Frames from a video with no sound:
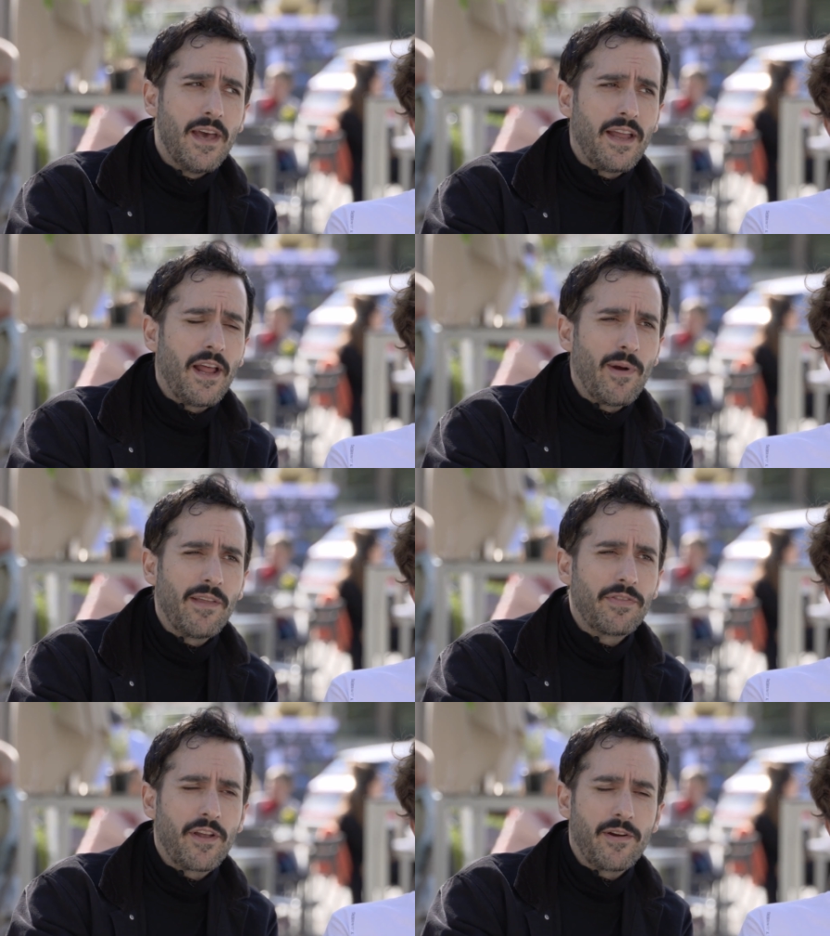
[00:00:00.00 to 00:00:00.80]
and I
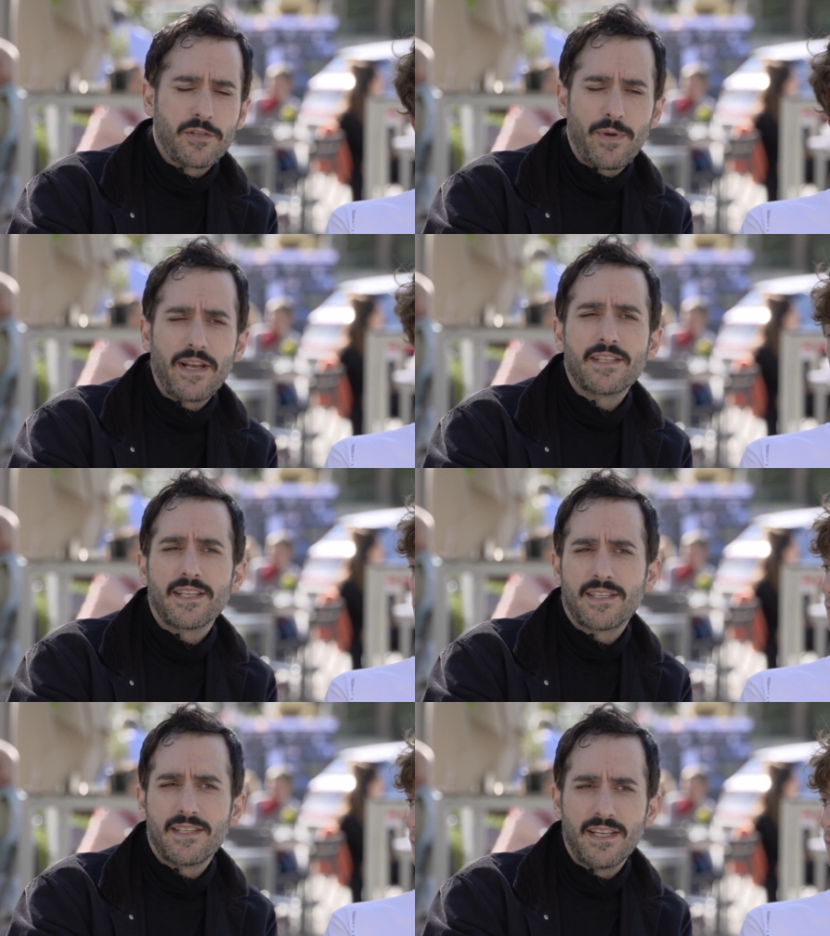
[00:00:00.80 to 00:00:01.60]
went there in
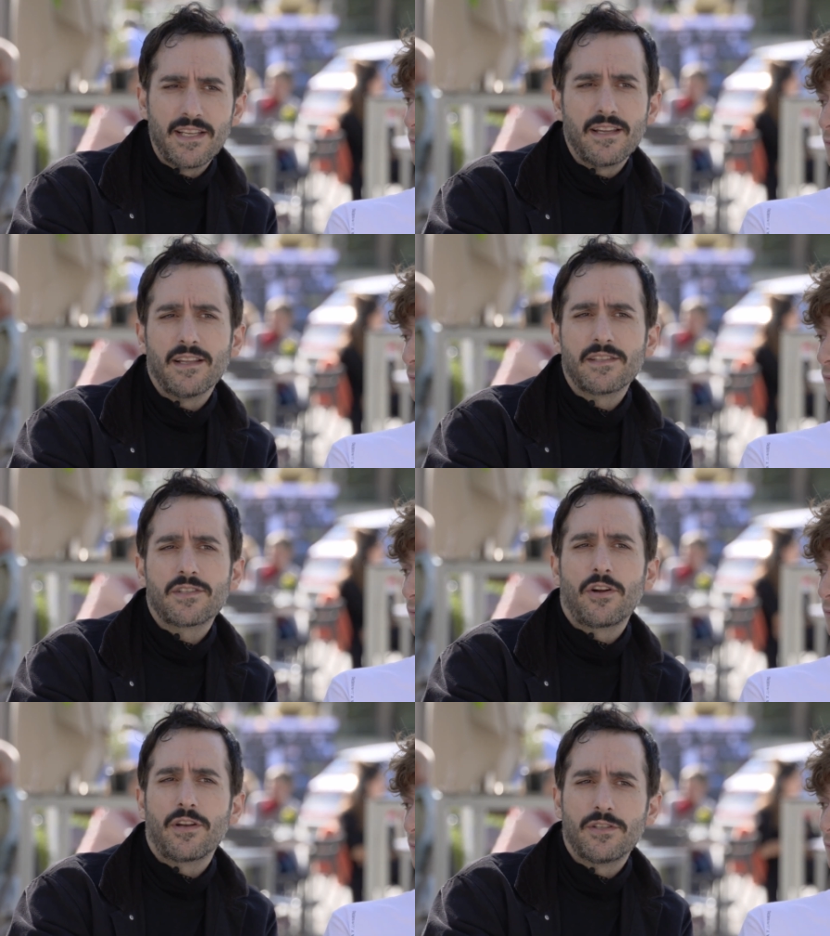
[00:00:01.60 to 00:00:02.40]
2016 and
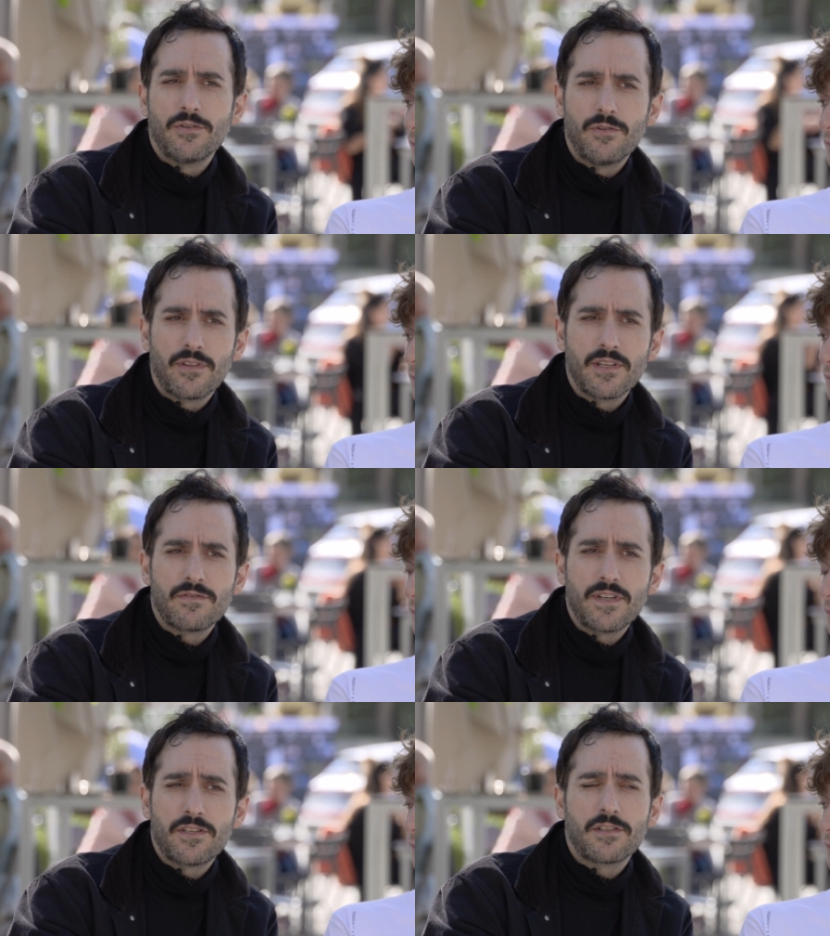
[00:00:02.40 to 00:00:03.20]
started doing
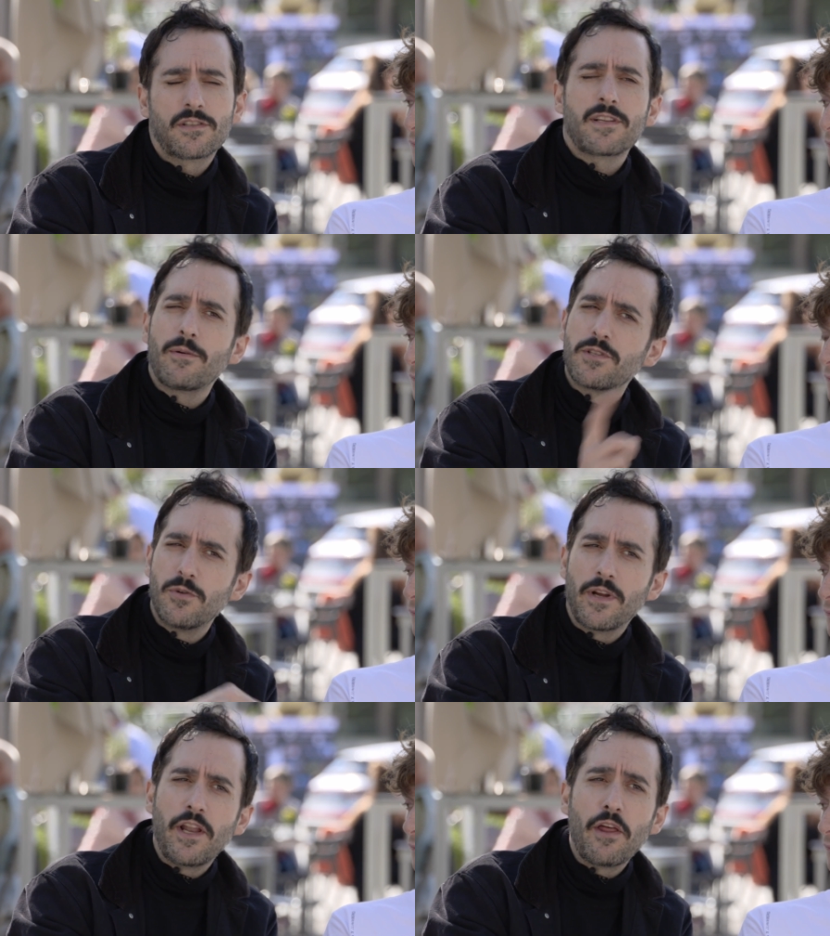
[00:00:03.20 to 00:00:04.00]
this research because I was
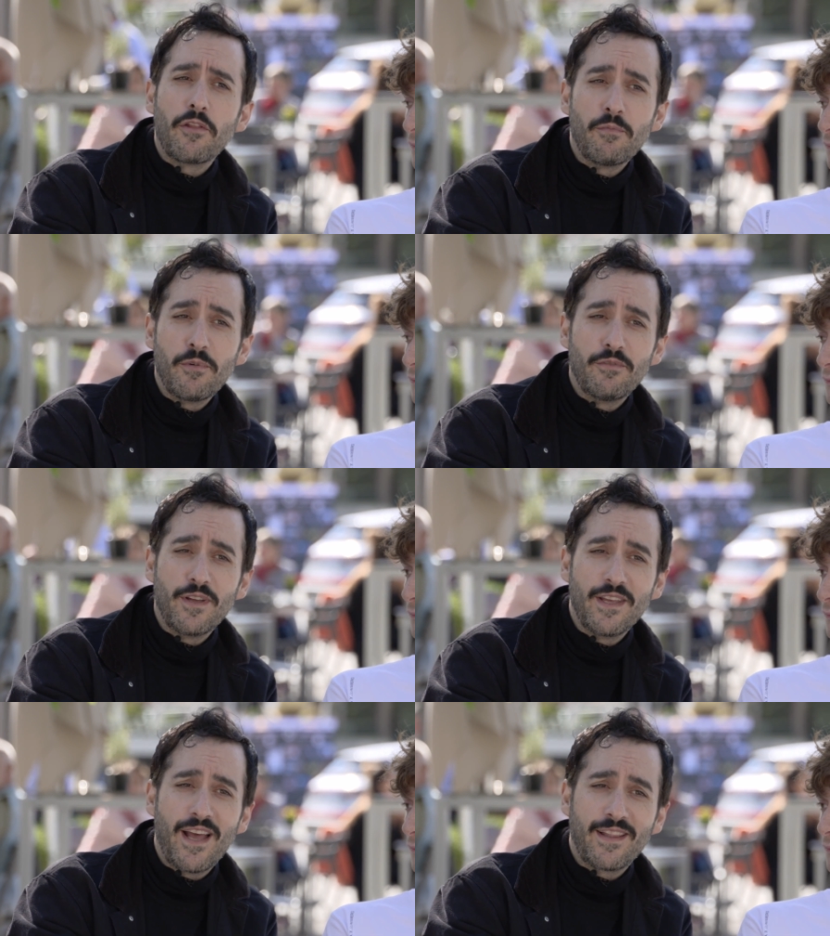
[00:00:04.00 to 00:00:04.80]
doing another
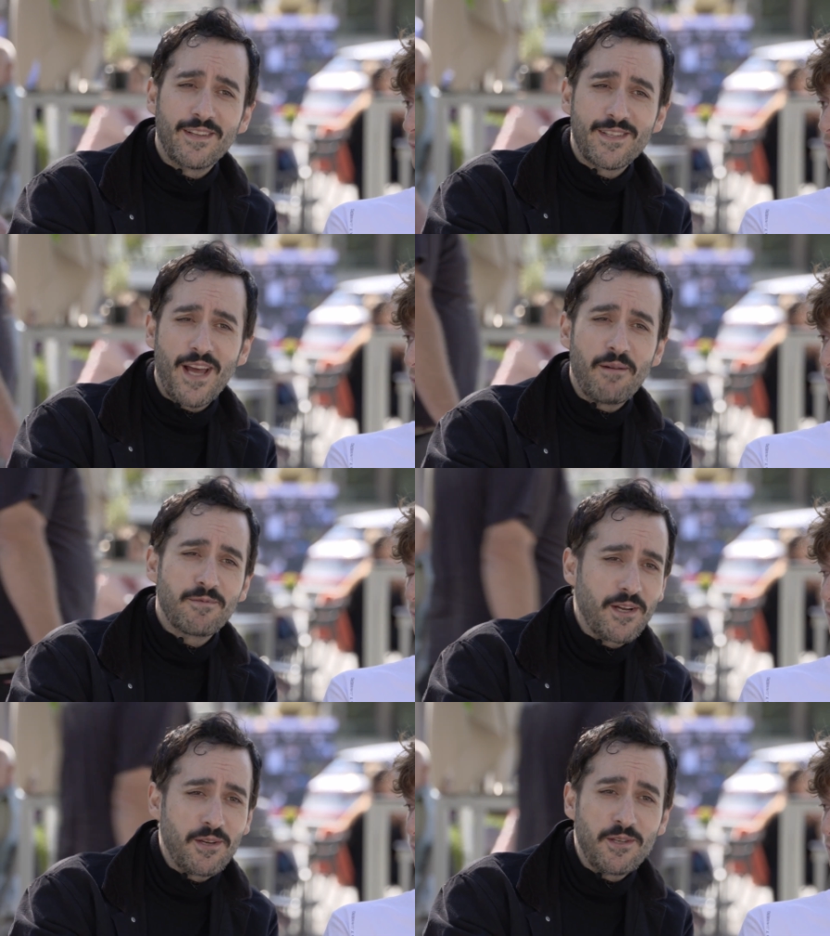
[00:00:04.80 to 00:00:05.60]
movie at the time,
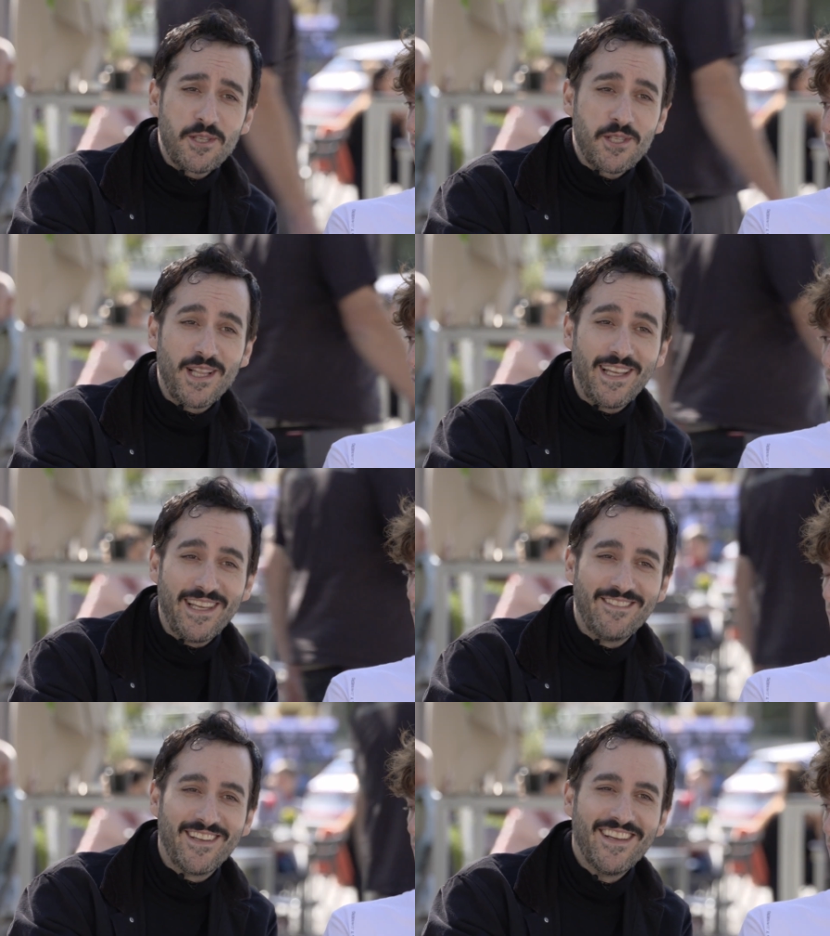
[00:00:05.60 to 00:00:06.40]
so I couldn't just leave.